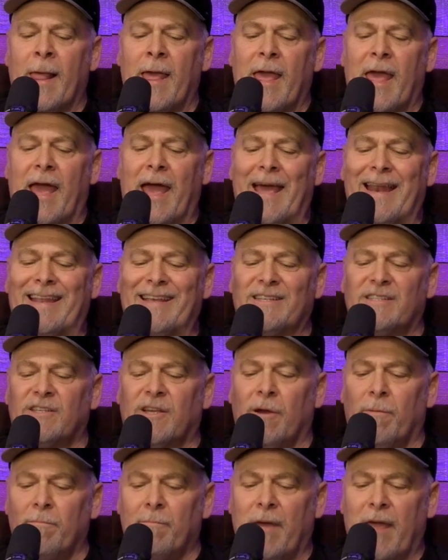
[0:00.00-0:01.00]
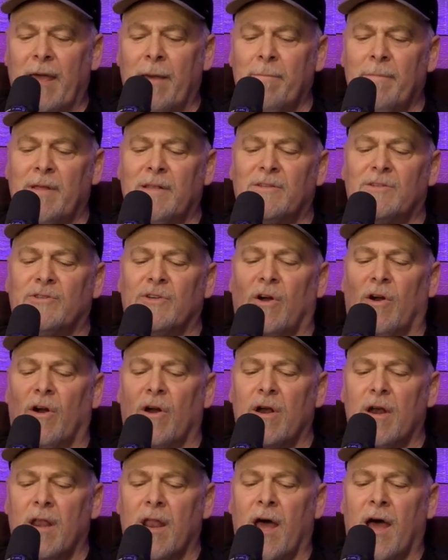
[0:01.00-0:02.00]
And his commandments
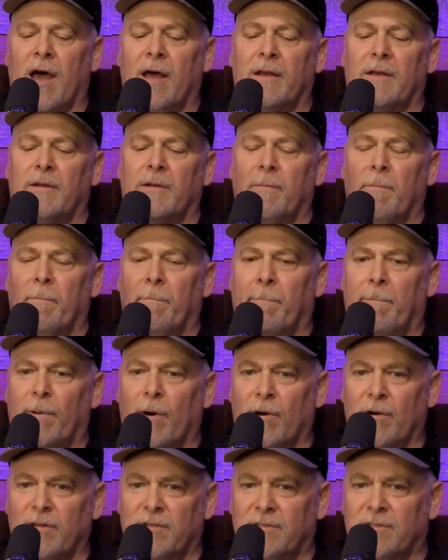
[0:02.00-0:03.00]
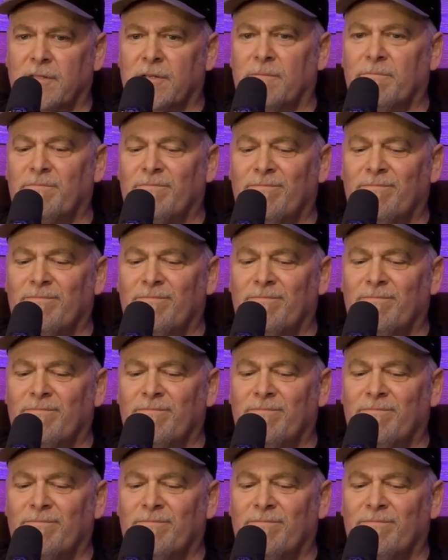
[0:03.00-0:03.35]
are not burdensome.